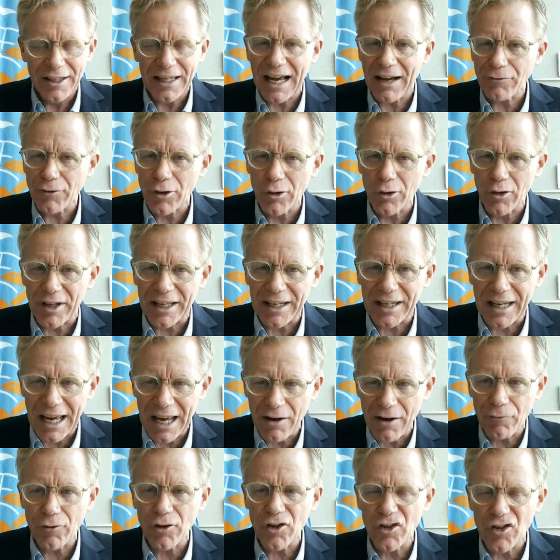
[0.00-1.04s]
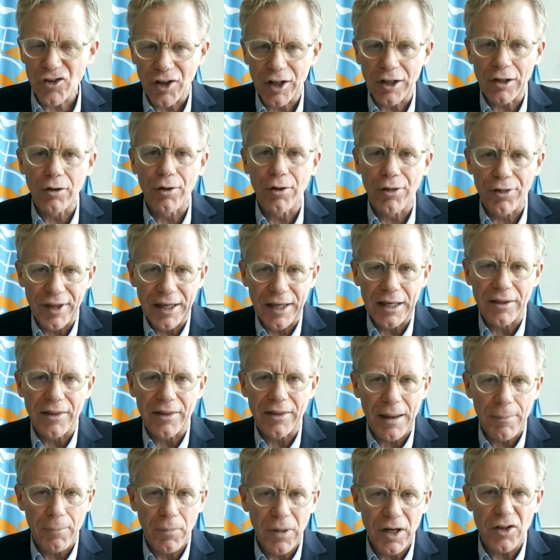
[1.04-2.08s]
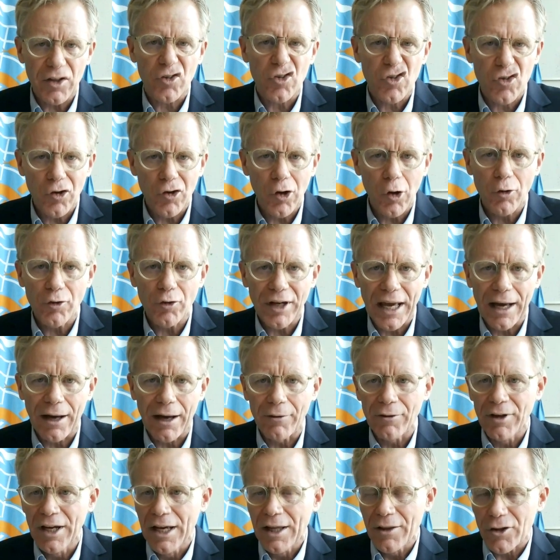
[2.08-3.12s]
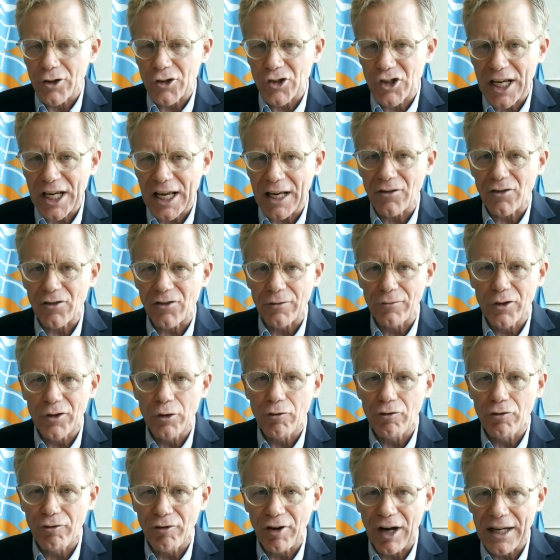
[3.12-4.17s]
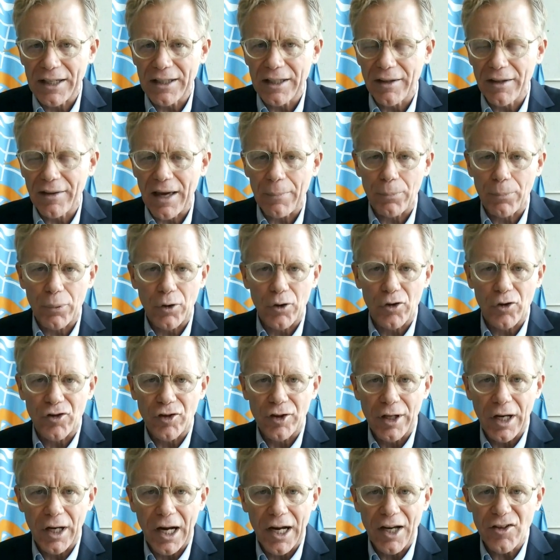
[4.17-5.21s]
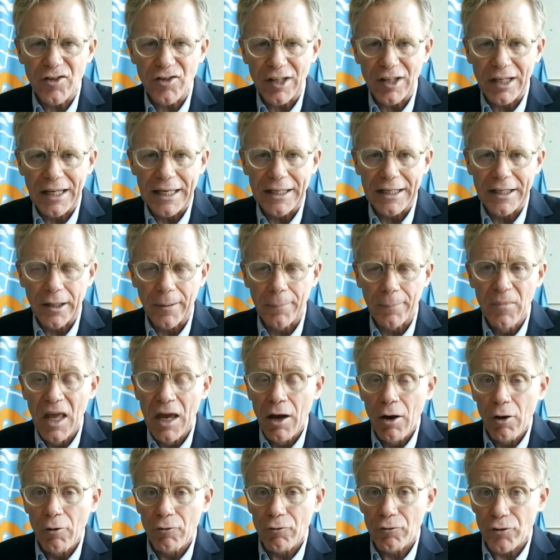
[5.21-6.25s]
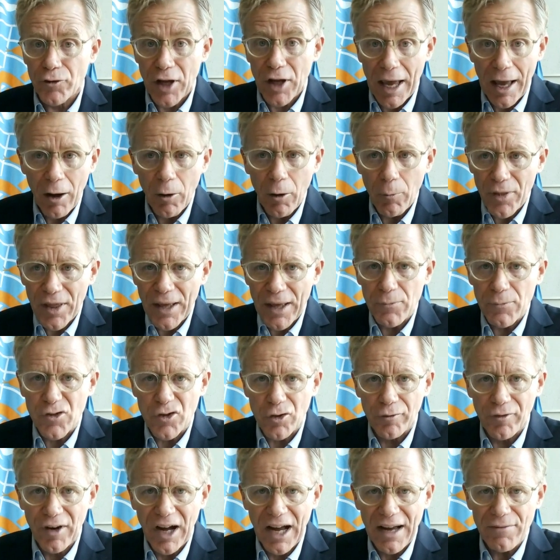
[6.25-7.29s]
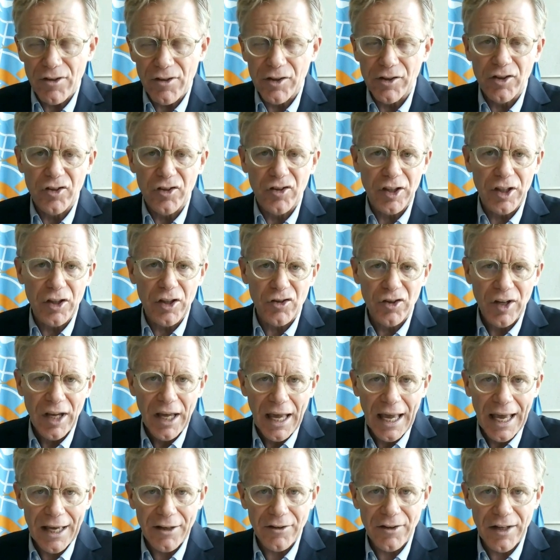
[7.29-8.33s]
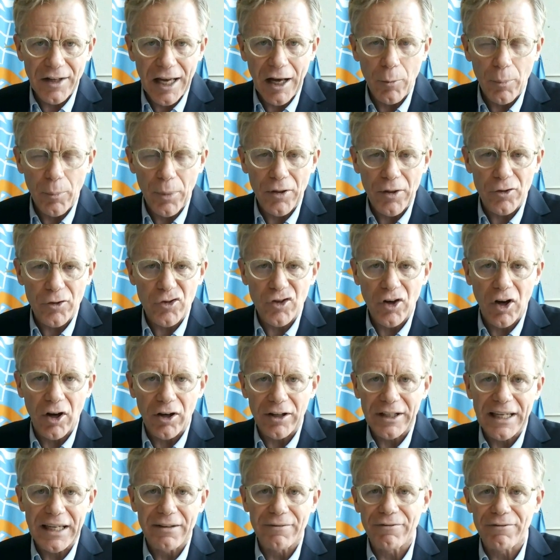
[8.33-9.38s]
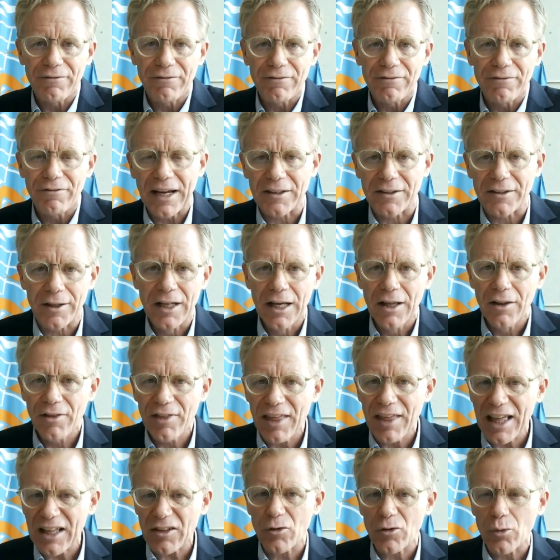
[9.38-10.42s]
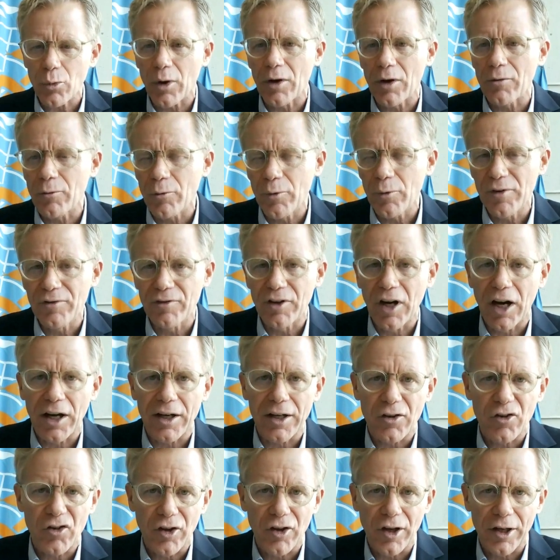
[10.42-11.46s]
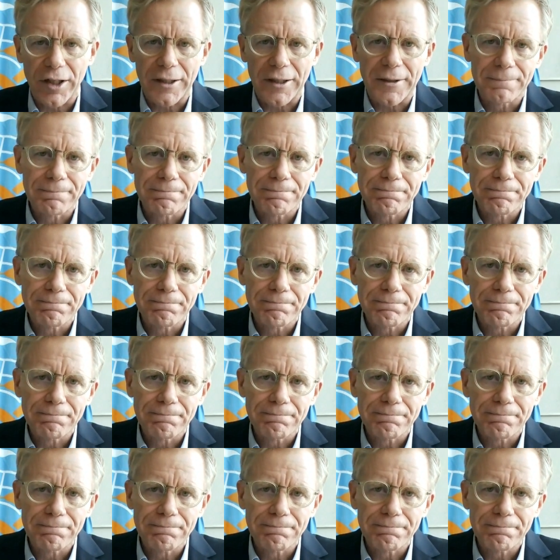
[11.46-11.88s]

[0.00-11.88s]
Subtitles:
You have to look at every single thing that might slow down the chance of you finding that person, isolating them, to help them survive the disease and to help others not get infected. That's what we've got to study.